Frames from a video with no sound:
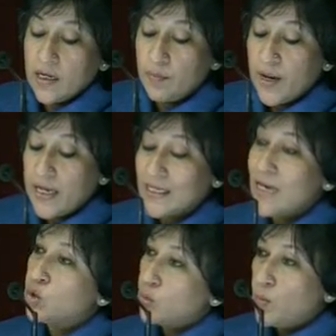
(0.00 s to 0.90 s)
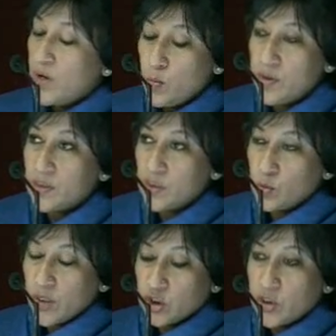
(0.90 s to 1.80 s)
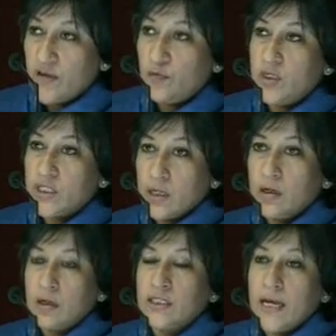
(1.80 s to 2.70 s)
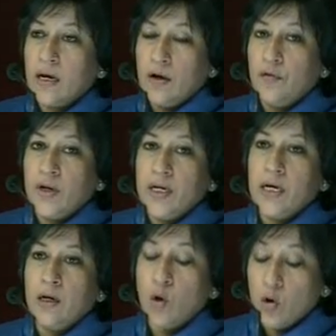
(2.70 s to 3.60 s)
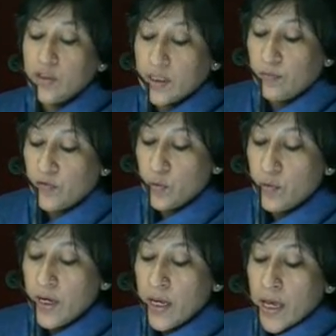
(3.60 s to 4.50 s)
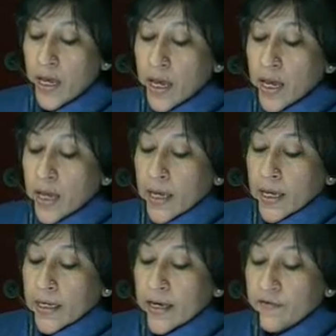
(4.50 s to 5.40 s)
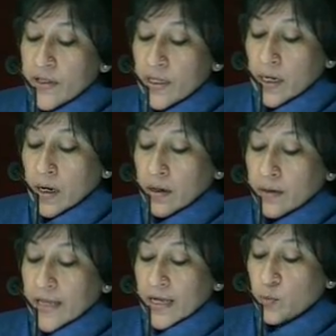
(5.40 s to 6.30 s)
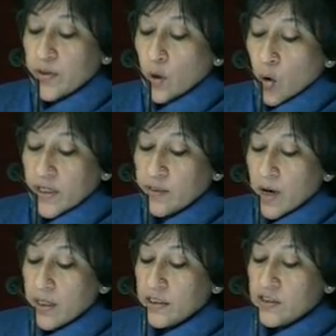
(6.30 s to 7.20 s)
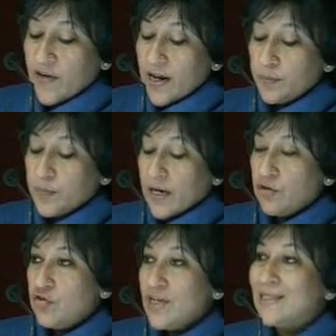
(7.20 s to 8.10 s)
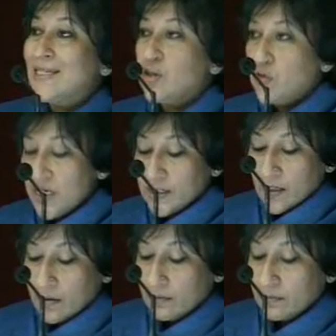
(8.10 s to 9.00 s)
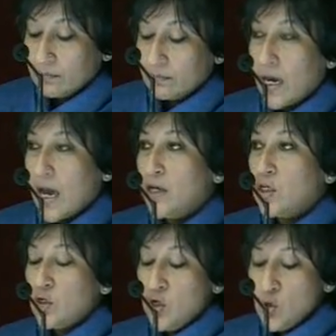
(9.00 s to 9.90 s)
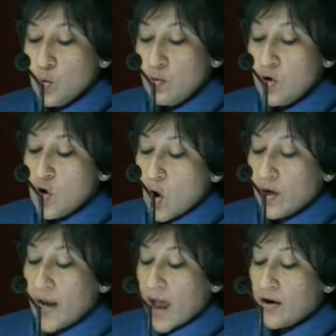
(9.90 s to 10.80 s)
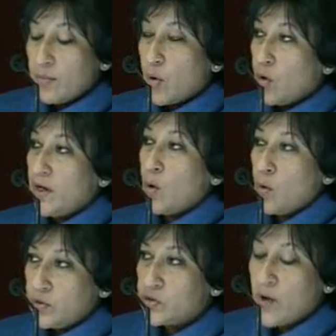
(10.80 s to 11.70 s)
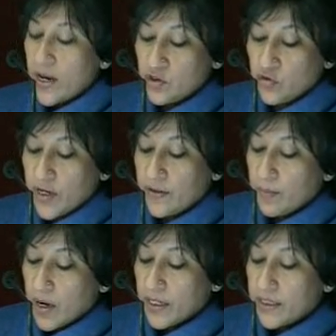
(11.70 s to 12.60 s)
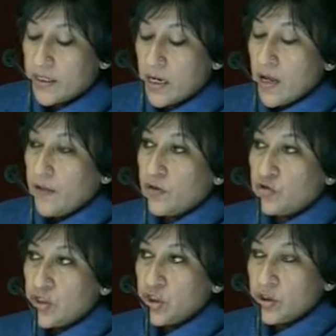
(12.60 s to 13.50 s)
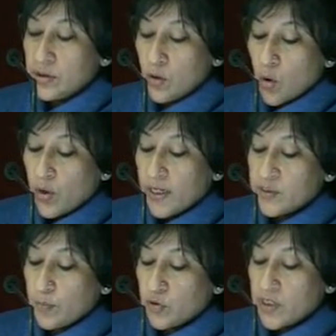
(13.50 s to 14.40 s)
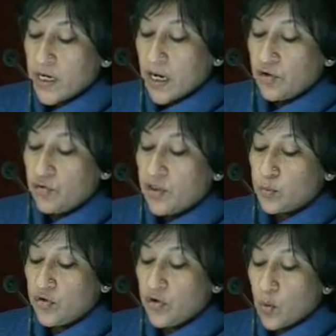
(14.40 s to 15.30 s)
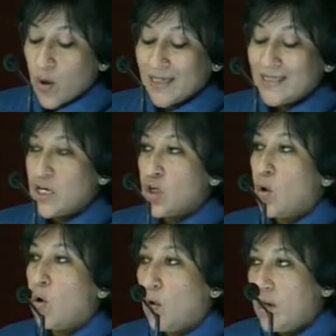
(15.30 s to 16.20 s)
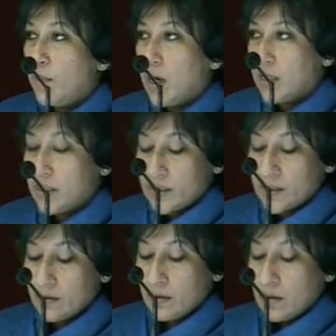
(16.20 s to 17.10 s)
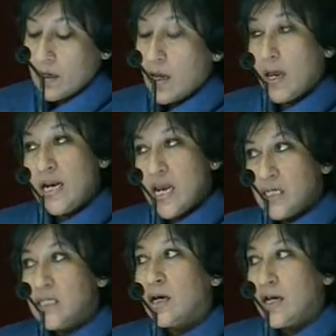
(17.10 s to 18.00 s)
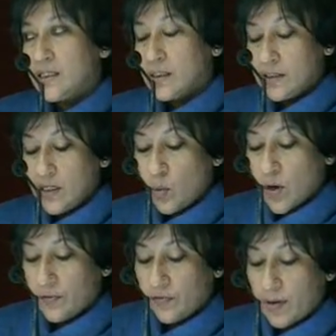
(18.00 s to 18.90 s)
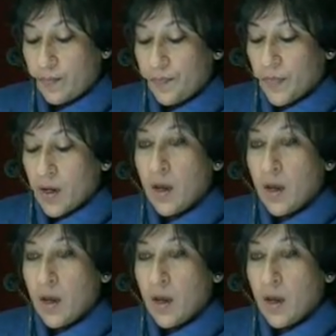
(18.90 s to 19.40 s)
taken place, into a win-win situation if we take a really a long-term view. Given that with oil demand in developed countries decreasing and new non-Arab oil also entering the market, the traditional oil exporting countries would require secure oil markets. And India is certainly one of them.